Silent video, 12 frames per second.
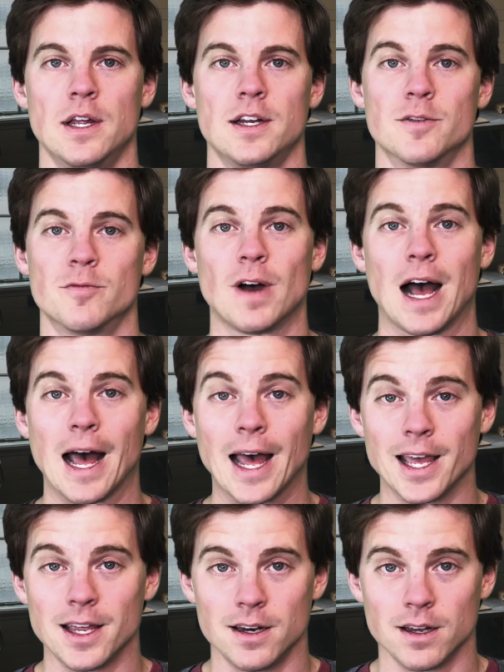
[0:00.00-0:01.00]

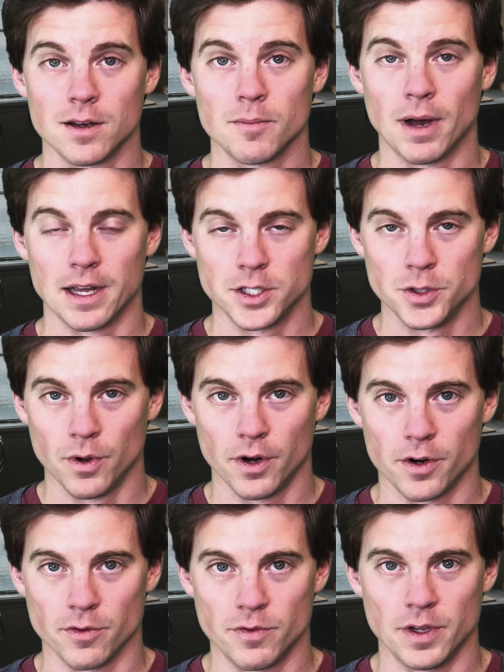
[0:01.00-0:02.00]
divide by
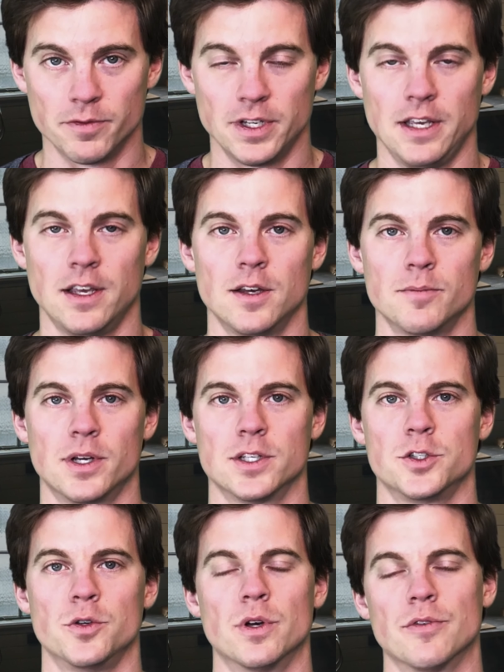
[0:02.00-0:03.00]
250
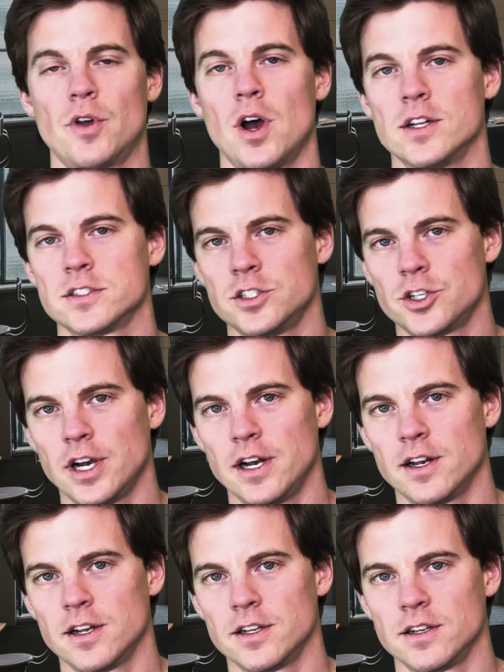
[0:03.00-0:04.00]
because you have
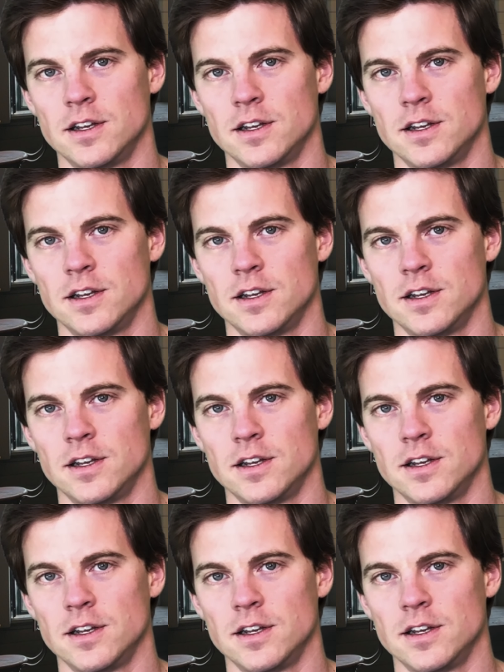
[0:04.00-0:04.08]
concentrated it